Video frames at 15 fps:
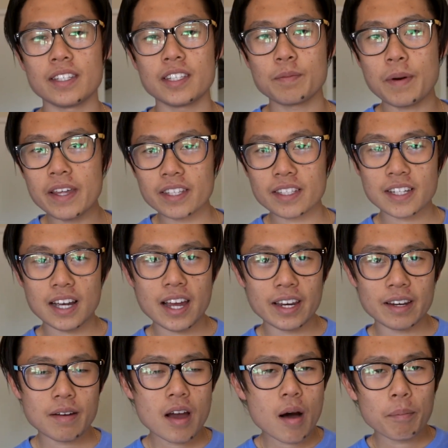It's by this
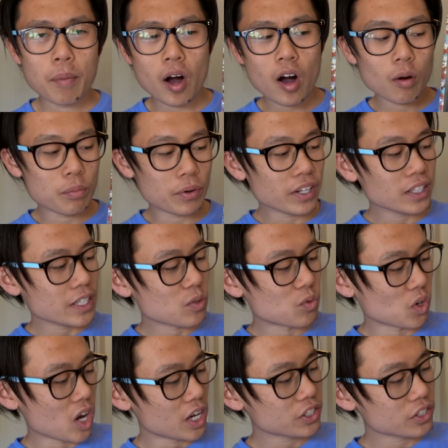guy, Paul Brinkley
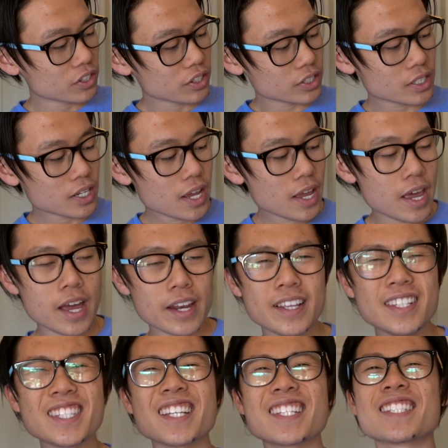Rogers, and
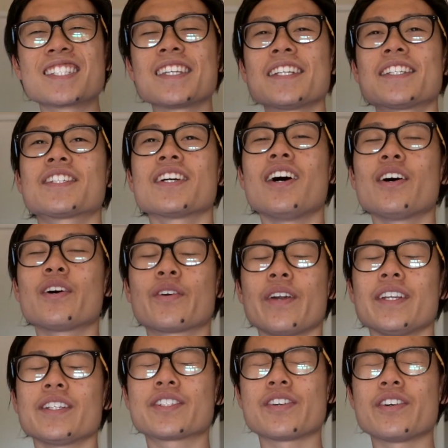he's like such a
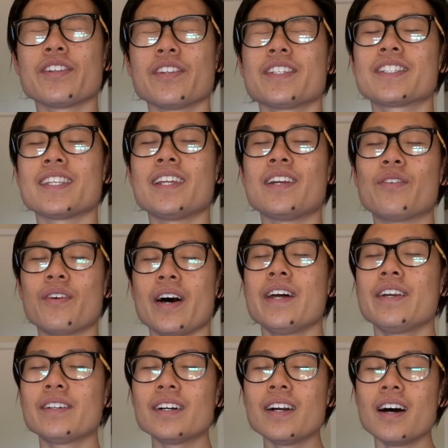great journalist and a
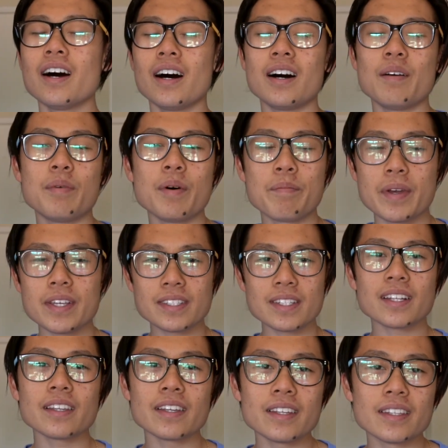writer. But
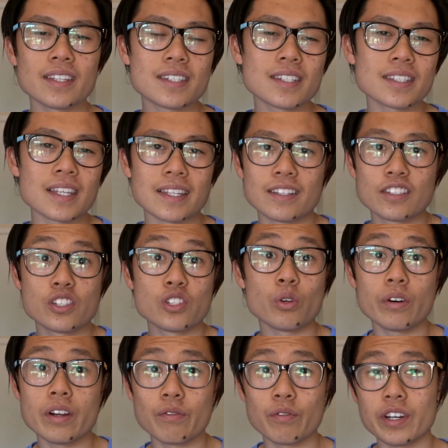basically, this is like the
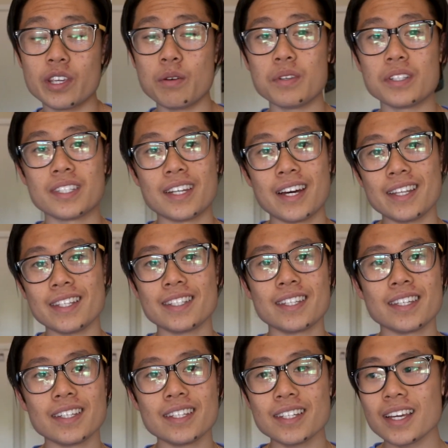story of when he was
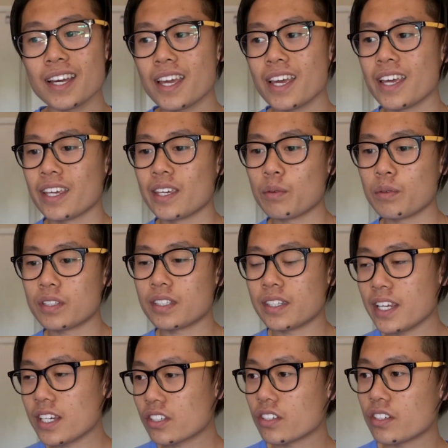19. He was
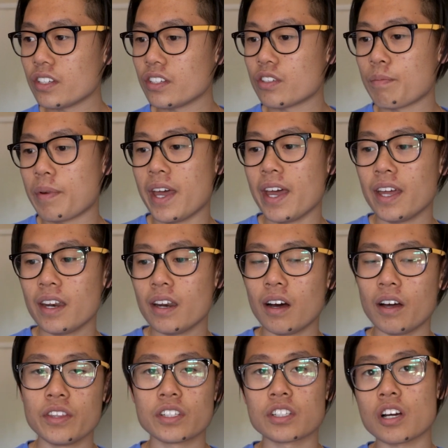stationed in Japan
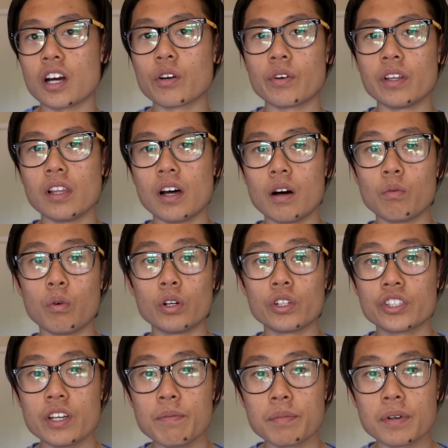on the Shangri-La
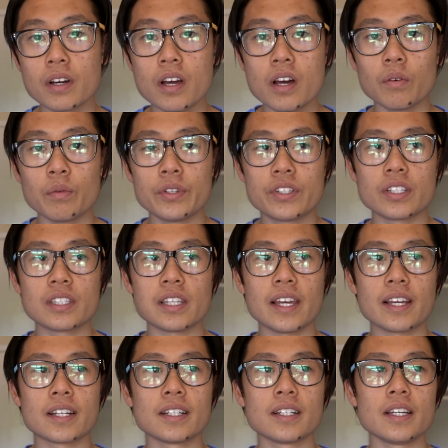warship, which is
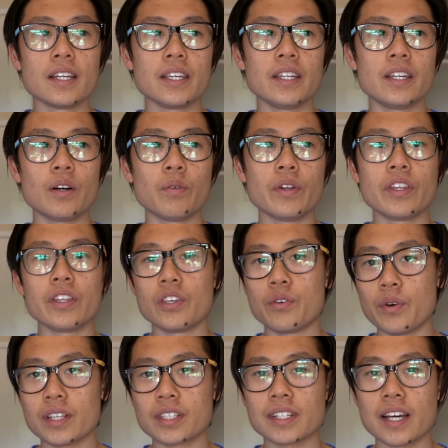like, you know, when the
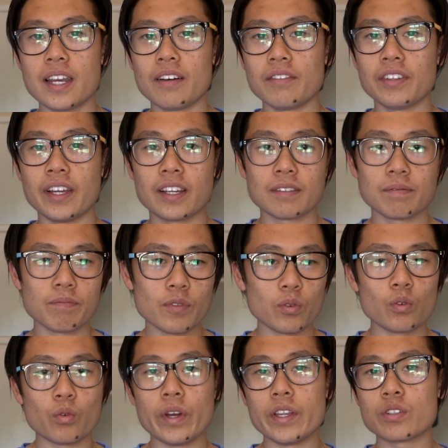US kind of like
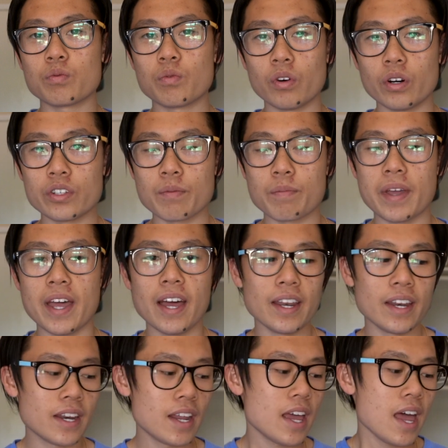waged war in
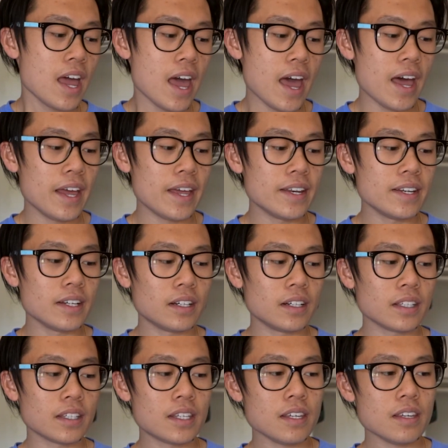Japan.
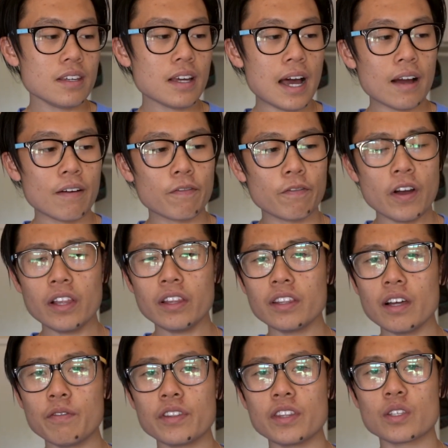And he fell in
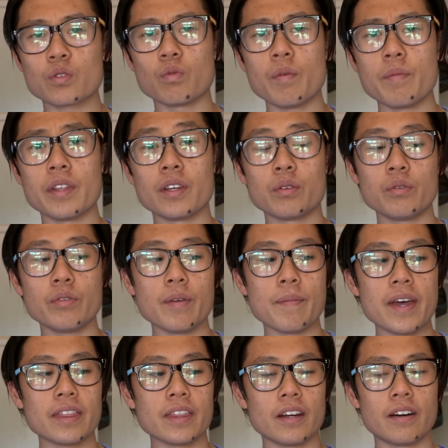love with this woman who he
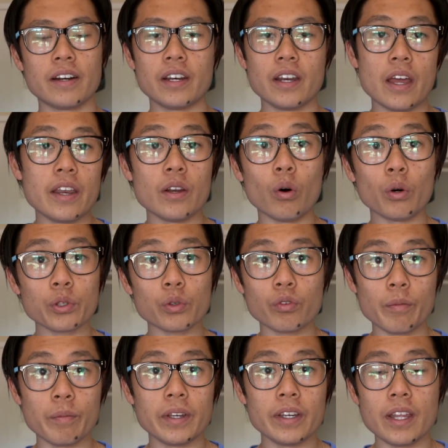met there, an older
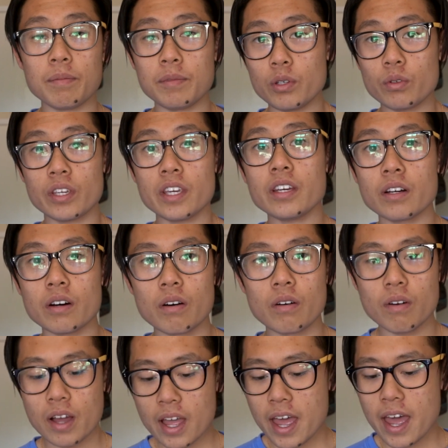woman named
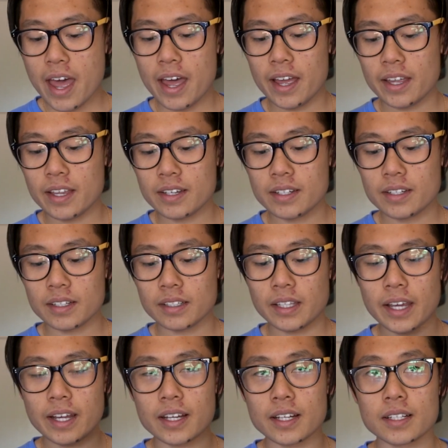Yukiko, and
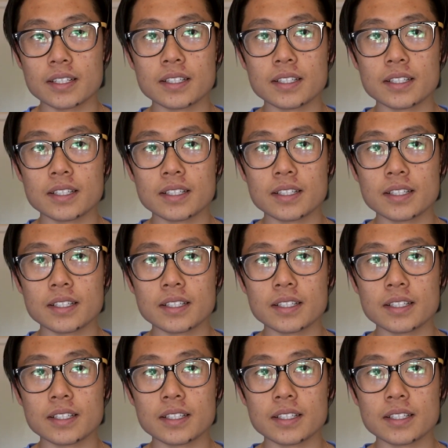like,